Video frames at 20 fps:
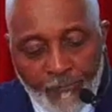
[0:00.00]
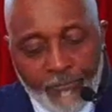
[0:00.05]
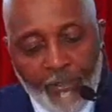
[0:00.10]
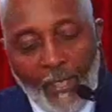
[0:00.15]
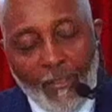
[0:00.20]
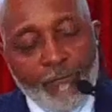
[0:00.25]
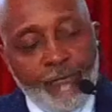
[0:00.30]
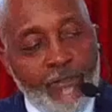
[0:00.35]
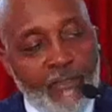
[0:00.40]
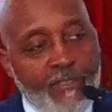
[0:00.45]

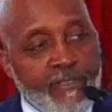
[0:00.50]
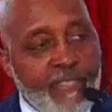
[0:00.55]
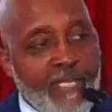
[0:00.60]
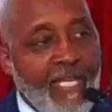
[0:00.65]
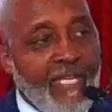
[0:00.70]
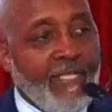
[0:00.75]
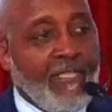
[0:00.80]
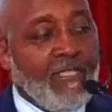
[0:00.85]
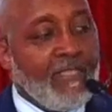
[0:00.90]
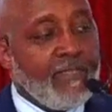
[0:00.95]
Church
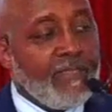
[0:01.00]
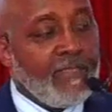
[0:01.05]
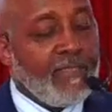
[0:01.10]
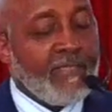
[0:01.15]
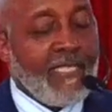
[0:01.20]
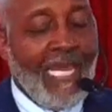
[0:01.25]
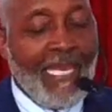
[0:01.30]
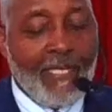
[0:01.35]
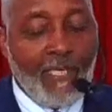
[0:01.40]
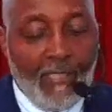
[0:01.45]
attendance
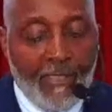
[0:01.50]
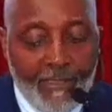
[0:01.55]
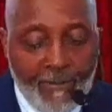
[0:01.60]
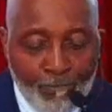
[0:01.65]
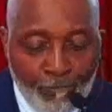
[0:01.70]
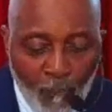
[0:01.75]
steadily